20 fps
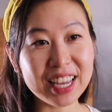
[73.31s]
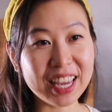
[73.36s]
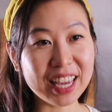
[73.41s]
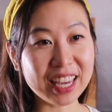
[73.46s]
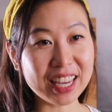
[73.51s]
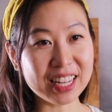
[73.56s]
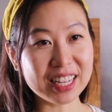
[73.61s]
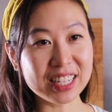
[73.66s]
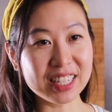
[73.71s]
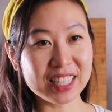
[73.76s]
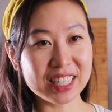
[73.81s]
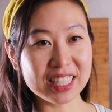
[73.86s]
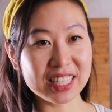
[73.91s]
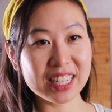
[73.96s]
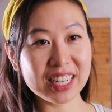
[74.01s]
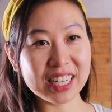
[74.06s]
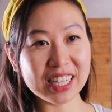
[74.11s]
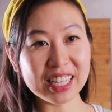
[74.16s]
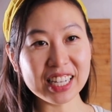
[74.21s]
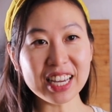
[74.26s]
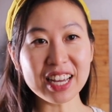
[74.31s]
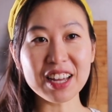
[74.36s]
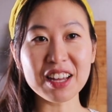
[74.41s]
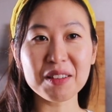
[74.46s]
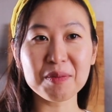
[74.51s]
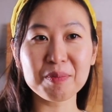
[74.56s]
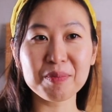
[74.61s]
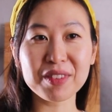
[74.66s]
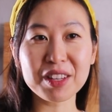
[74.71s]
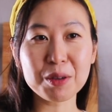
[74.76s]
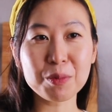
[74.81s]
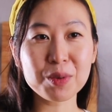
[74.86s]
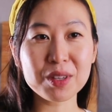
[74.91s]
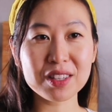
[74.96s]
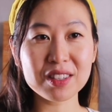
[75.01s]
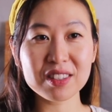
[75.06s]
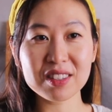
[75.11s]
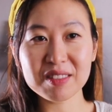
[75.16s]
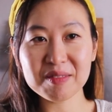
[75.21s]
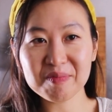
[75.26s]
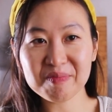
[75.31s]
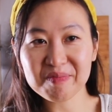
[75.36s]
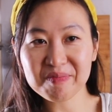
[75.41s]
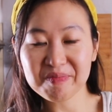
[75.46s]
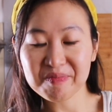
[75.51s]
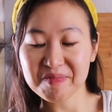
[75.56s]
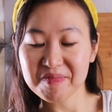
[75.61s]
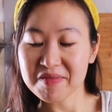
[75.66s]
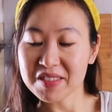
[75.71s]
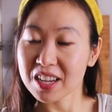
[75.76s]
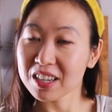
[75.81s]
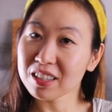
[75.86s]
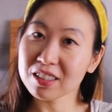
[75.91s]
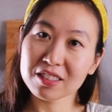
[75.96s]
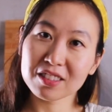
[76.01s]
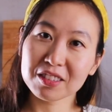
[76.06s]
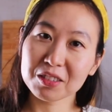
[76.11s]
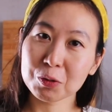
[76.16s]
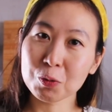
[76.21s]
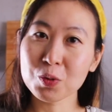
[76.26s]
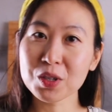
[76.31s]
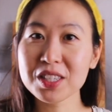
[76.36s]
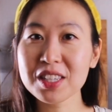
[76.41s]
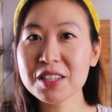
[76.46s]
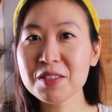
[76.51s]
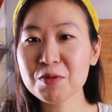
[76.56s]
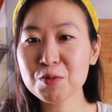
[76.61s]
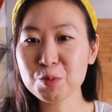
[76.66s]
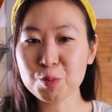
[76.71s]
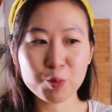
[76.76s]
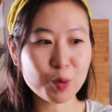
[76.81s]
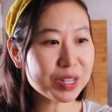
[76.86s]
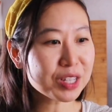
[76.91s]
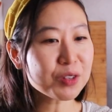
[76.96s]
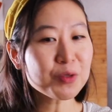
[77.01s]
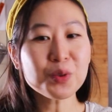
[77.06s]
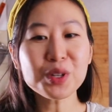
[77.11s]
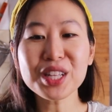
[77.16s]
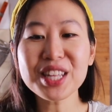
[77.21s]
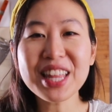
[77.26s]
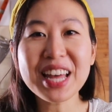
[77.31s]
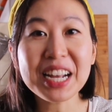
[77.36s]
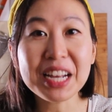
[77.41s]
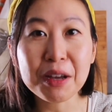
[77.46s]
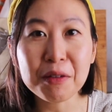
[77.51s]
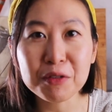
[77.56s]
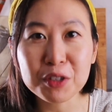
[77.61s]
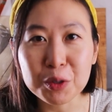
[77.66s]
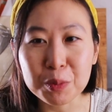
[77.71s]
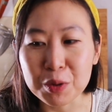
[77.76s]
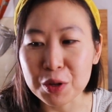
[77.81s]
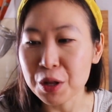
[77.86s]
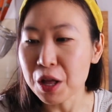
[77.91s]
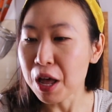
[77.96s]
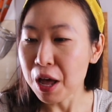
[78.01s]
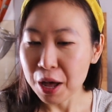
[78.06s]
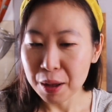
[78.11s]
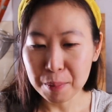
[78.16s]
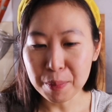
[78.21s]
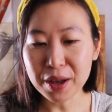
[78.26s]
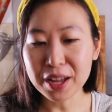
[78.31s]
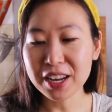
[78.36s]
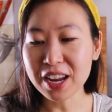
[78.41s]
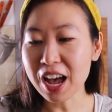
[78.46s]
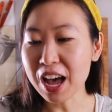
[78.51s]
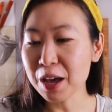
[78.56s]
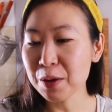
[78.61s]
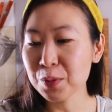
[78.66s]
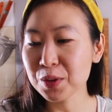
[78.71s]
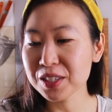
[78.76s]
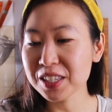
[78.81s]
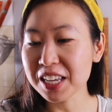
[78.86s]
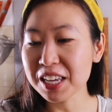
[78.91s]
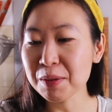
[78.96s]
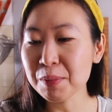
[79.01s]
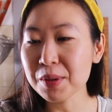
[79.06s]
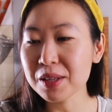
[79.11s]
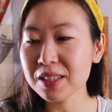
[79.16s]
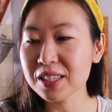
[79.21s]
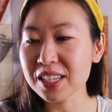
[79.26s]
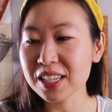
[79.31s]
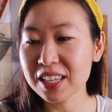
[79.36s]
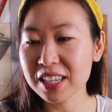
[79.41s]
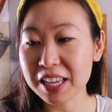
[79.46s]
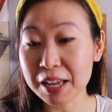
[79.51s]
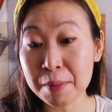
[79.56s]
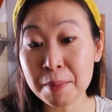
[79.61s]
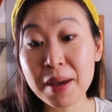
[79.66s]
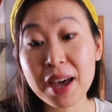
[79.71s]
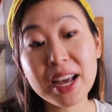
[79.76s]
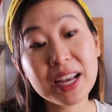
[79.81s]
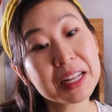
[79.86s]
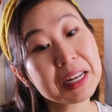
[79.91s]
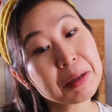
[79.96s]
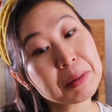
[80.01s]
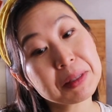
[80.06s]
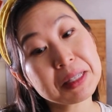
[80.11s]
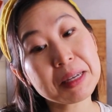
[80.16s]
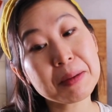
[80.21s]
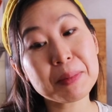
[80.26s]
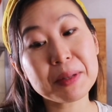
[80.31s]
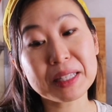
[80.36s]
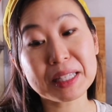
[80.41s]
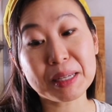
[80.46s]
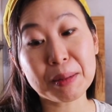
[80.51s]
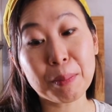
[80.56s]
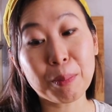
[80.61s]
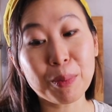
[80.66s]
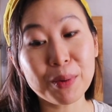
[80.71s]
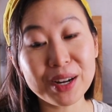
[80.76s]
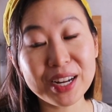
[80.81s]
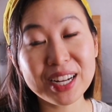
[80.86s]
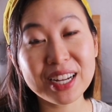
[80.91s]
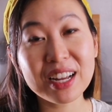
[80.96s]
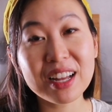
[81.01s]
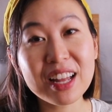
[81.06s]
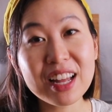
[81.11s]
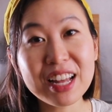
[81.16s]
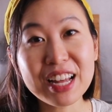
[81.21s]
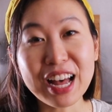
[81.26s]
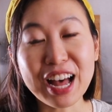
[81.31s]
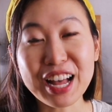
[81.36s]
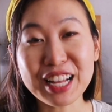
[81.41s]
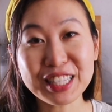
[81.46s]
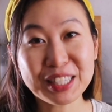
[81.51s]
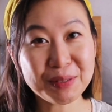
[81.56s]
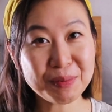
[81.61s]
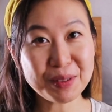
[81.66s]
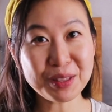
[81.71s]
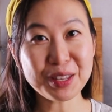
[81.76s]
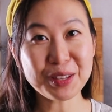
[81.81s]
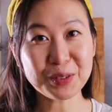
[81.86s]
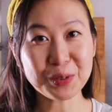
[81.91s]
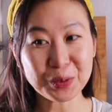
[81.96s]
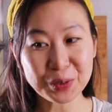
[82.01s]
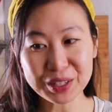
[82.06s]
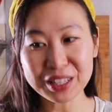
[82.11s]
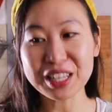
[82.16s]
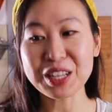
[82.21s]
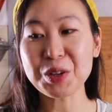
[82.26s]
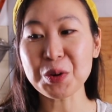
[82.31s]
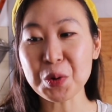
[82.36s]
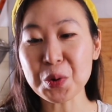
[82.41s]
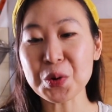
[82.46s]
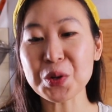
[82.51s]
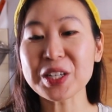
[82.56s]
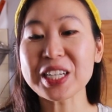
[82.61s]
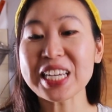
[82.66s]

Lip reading: and yeah, it wasn't really that comfortable, but I was able to come back and I was able to bring some of these really cool